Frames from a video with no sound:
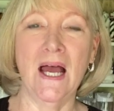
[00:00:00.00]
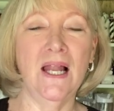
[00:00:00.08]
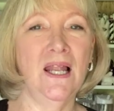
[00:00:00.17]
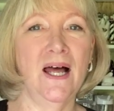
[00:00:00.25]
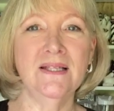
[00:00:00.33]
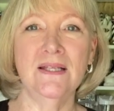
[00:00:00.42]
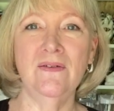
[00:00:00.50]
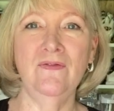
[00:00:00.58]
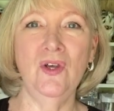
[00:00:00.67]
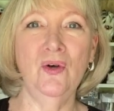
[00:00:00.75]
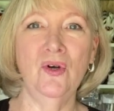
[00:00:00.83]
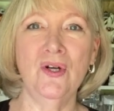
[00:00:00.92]
Lots of
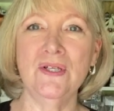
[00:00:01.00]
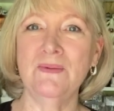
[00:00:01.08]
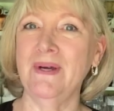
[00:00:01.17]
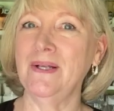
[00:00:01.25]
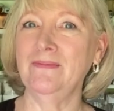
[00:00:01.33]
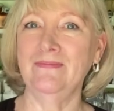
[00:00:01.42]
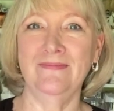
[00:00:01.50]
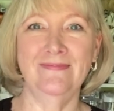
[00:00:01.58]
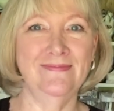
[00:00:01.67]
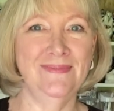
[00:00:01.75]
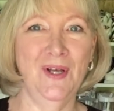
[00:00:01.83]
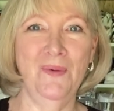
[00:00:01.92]
viewers, but
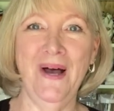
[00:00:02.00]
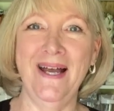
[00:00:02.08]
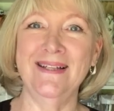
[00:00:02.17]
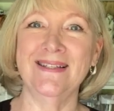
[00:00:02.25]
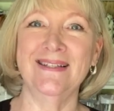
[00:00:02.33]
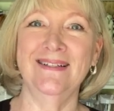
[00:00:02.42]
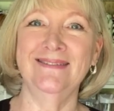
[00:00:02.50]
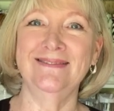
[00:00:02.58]
no bites.